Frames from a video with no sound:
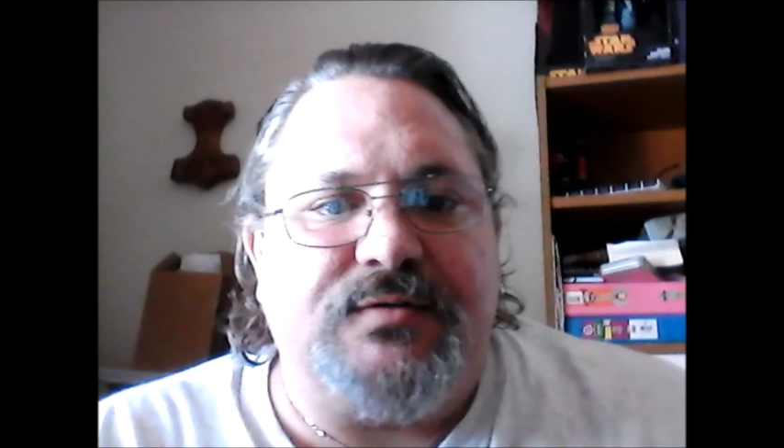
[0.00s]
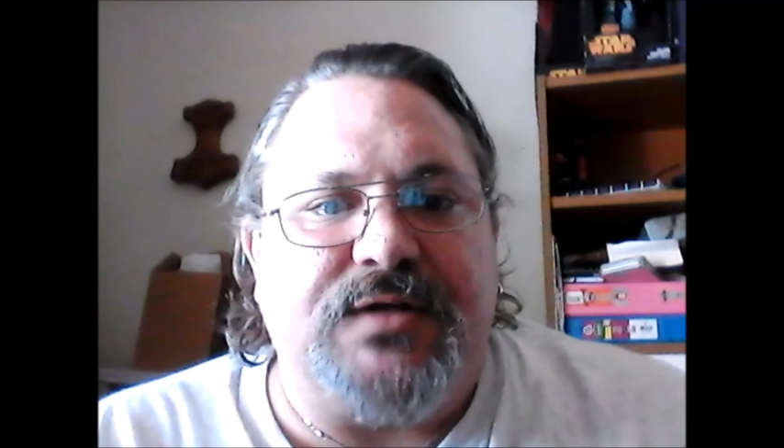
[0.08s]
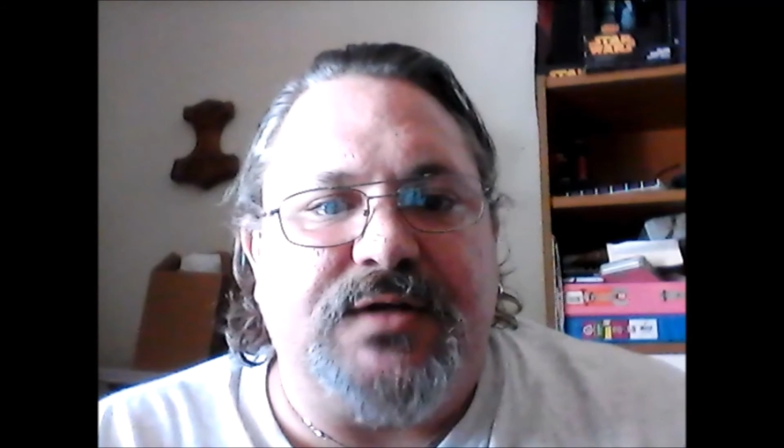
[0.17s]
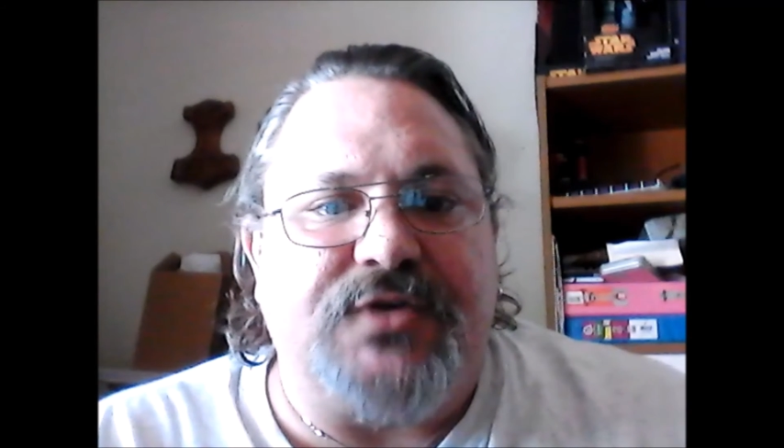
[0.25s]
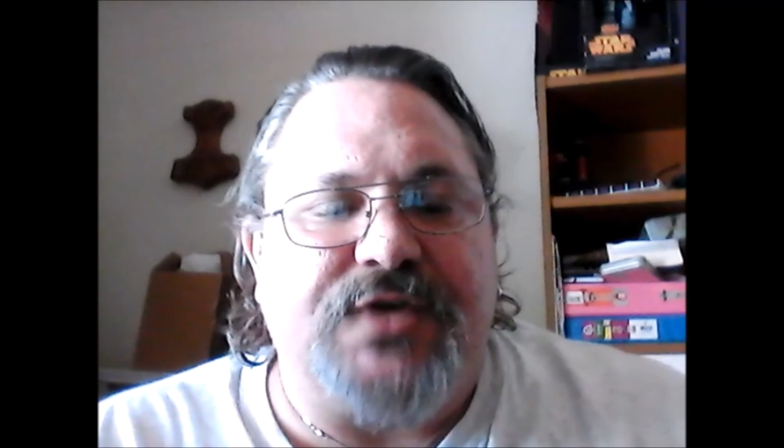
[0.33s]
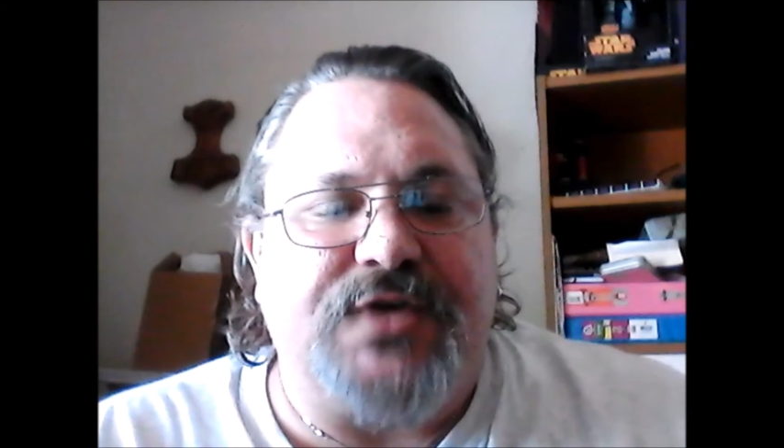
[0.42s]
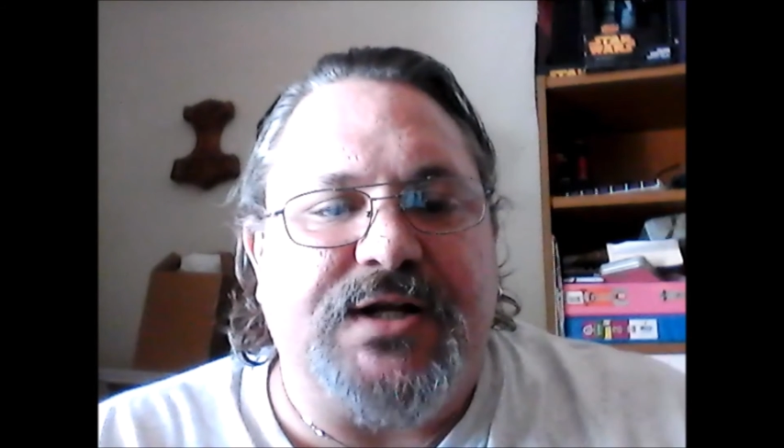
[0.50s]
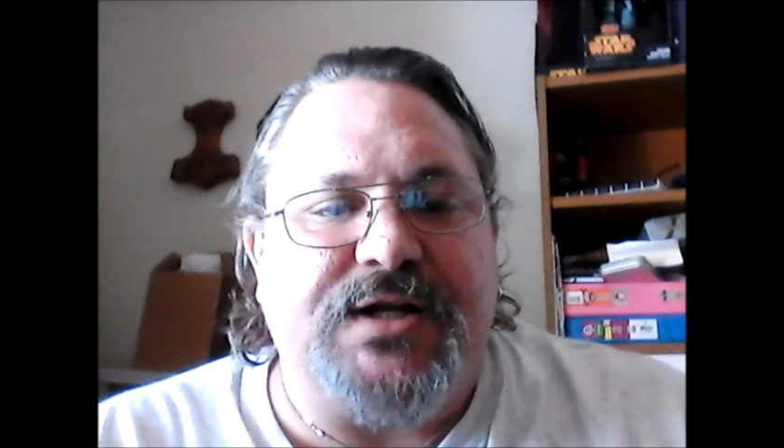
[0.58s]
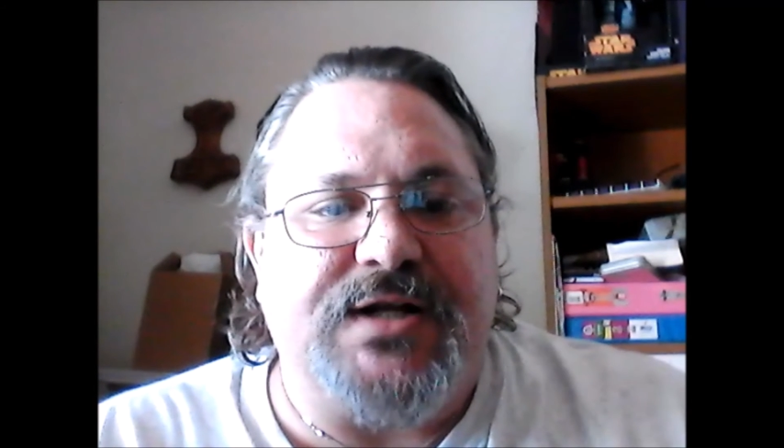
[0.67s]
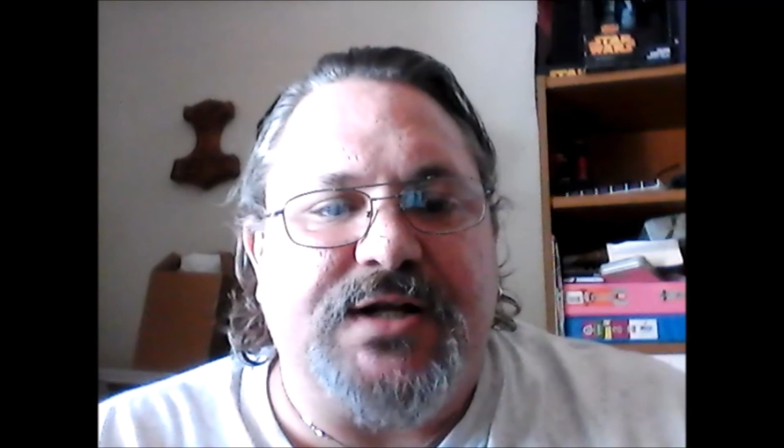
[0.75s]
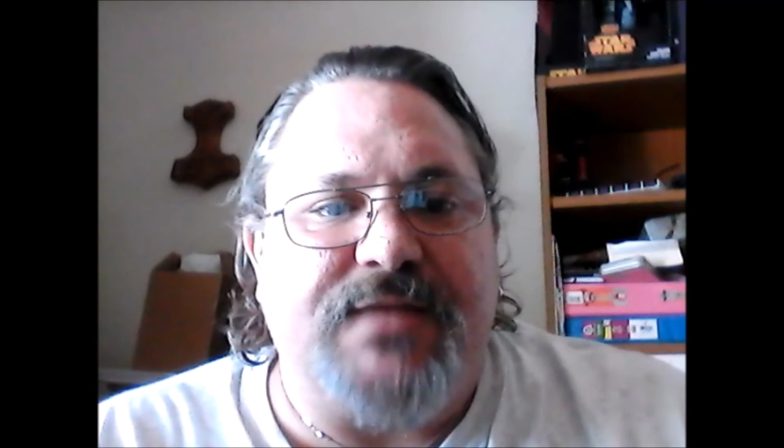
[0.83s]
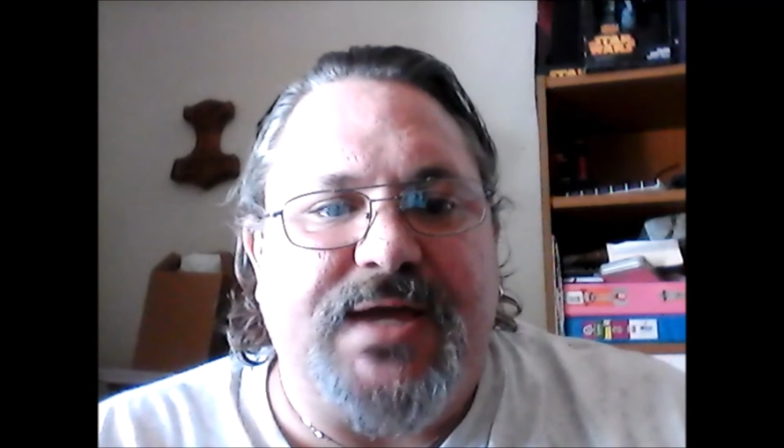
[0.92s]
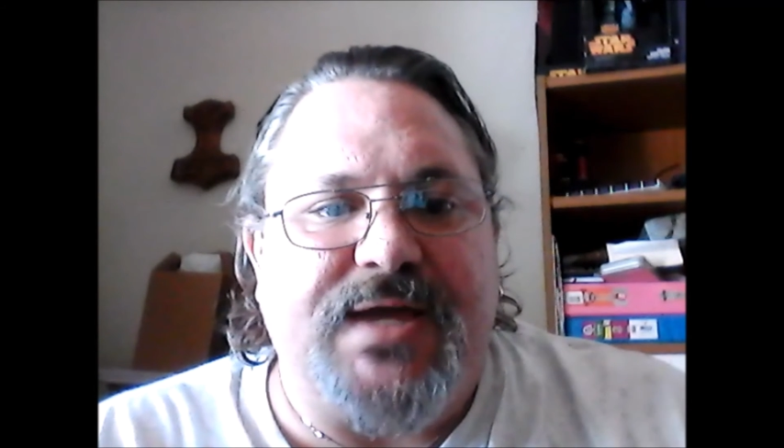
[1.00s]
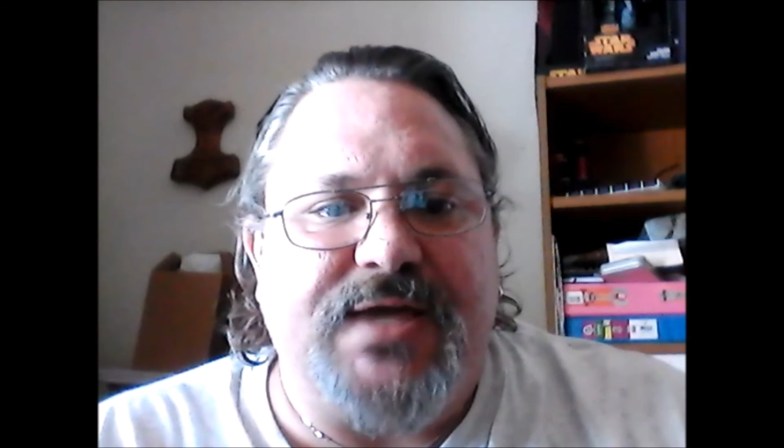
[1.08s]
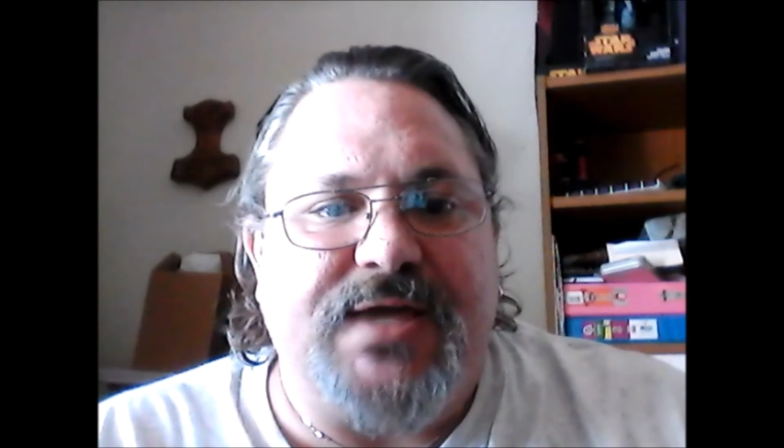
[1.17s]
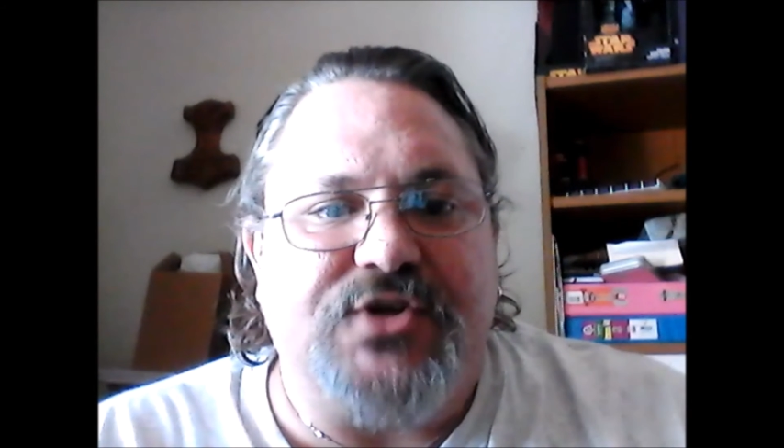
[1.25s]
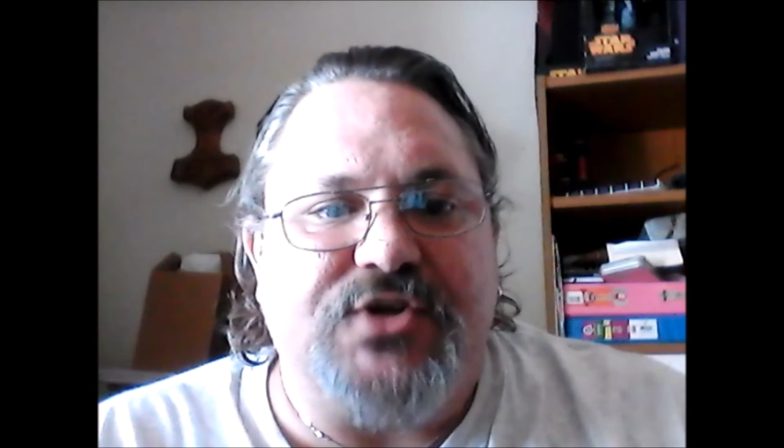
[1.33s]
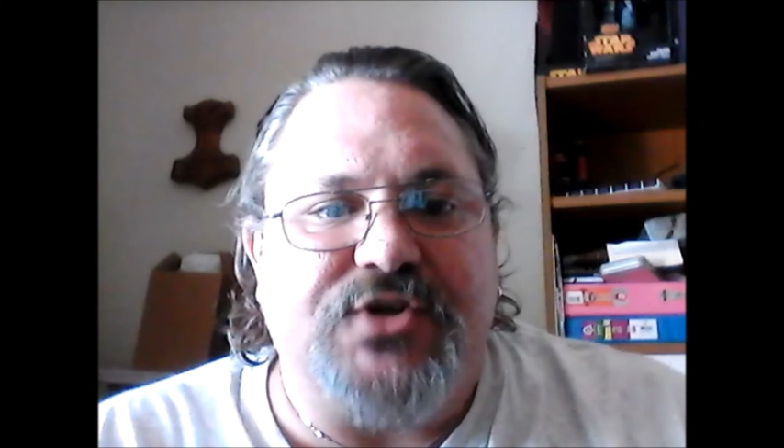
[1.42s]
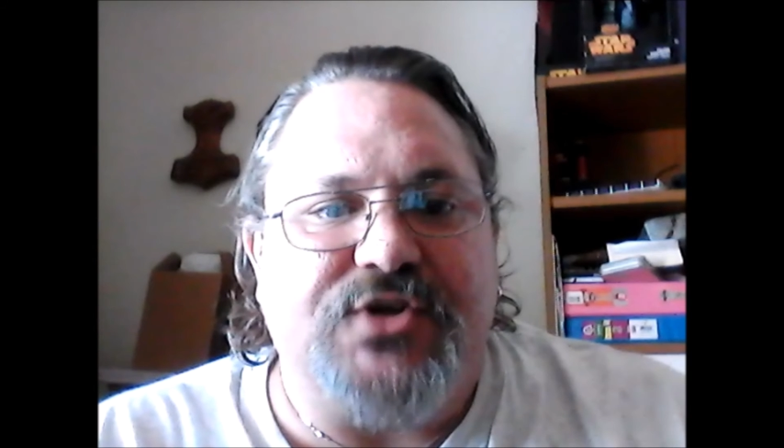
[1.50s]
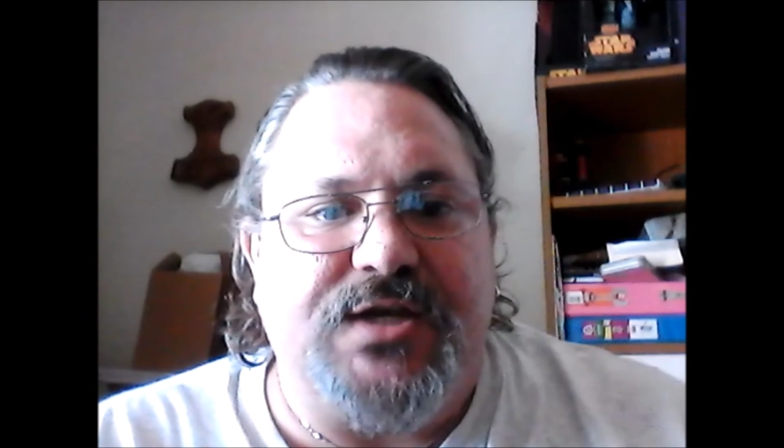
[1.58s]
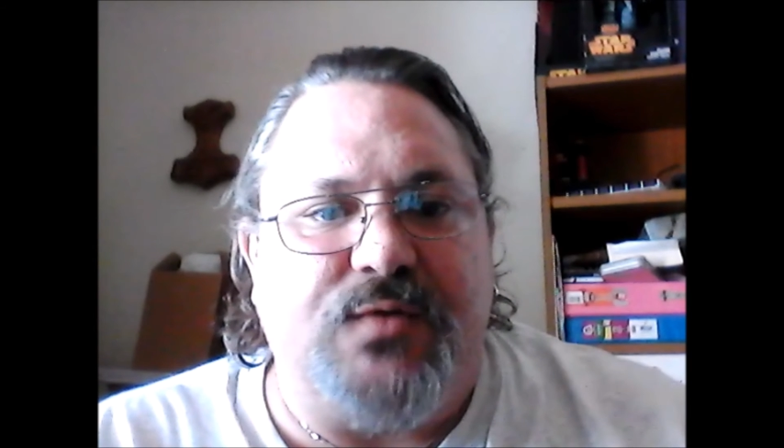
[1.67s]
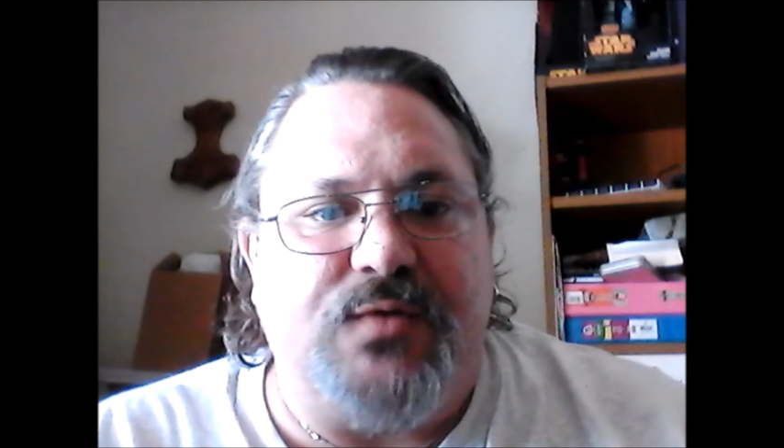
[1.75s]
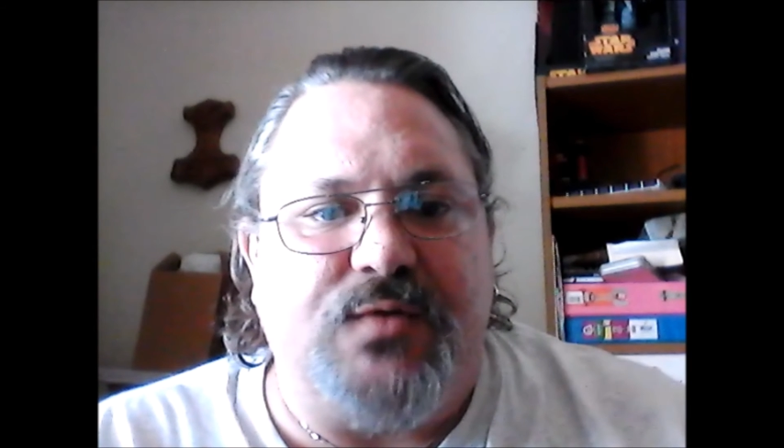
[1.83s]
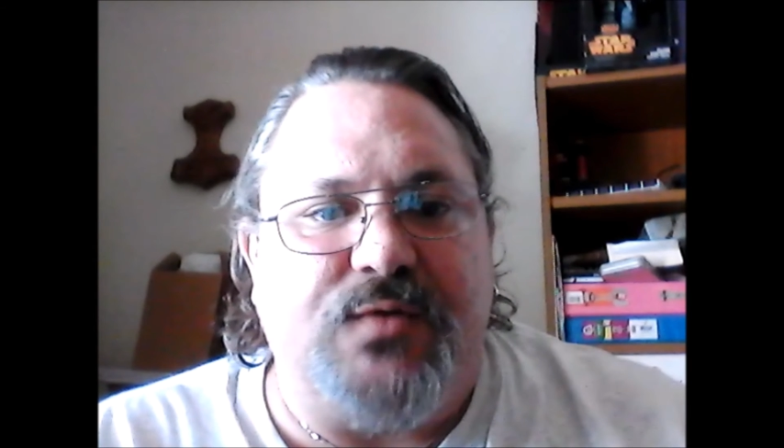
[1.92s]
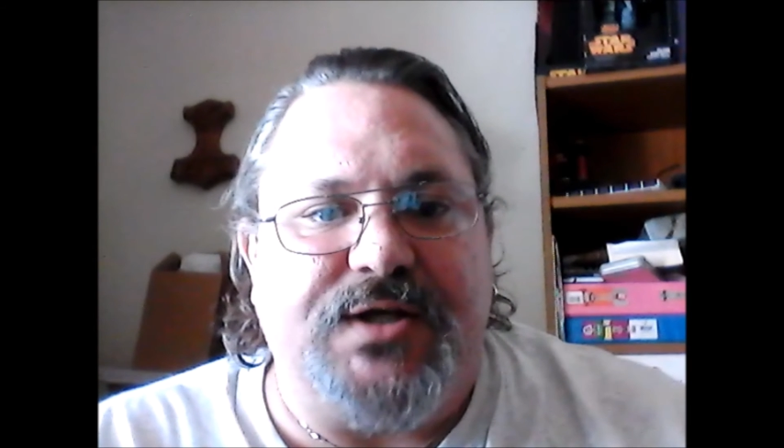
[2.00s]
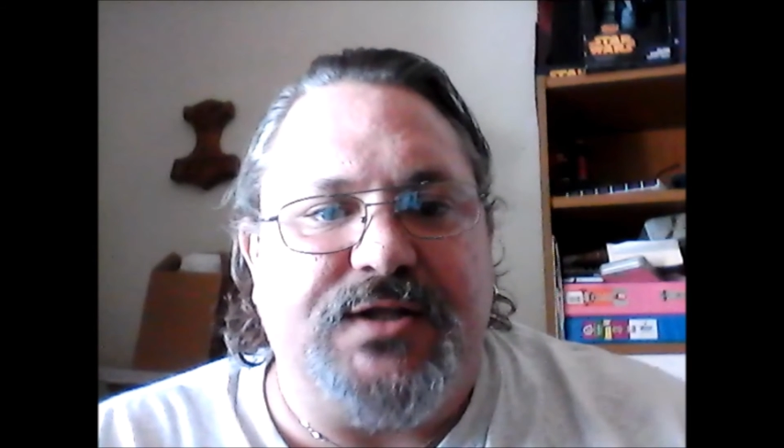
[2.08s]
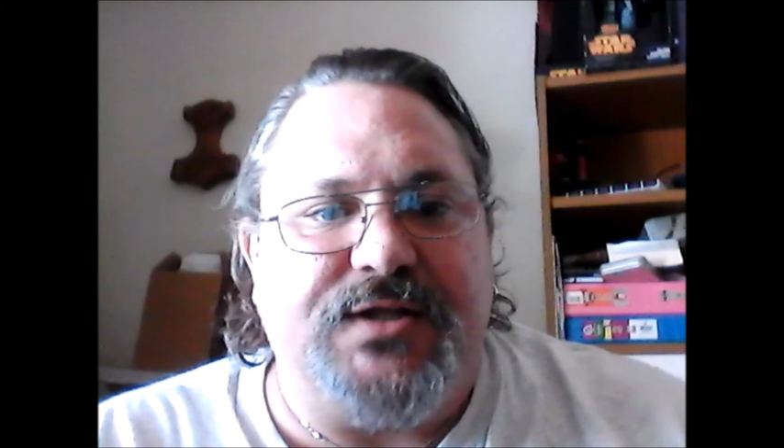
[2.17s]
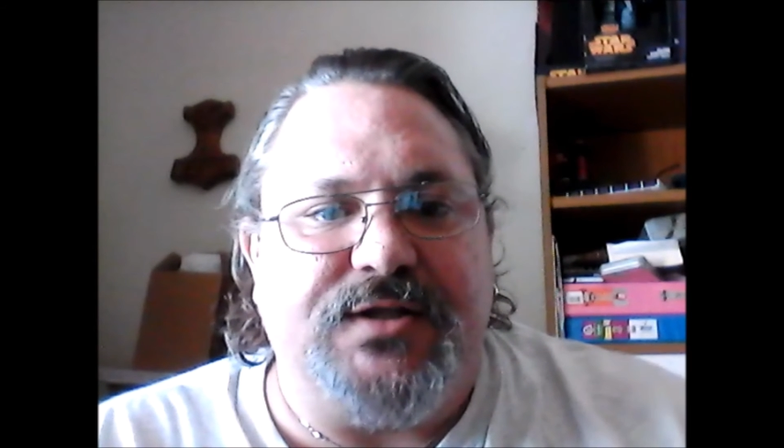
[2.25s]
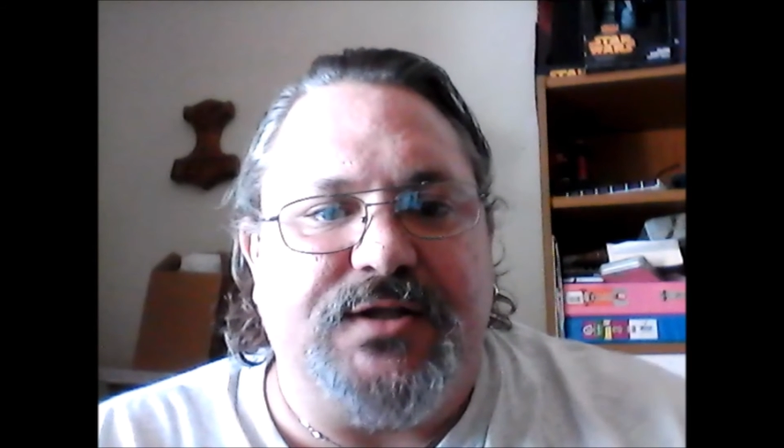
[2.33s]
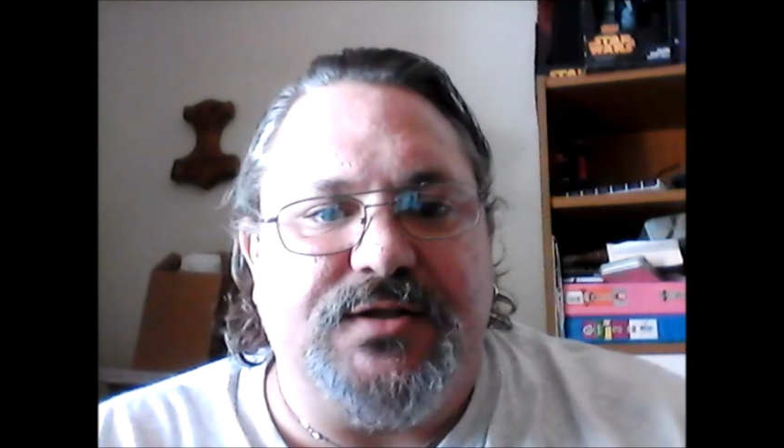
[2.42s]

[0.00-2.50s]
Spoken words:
try not to have my hand shaking while I did the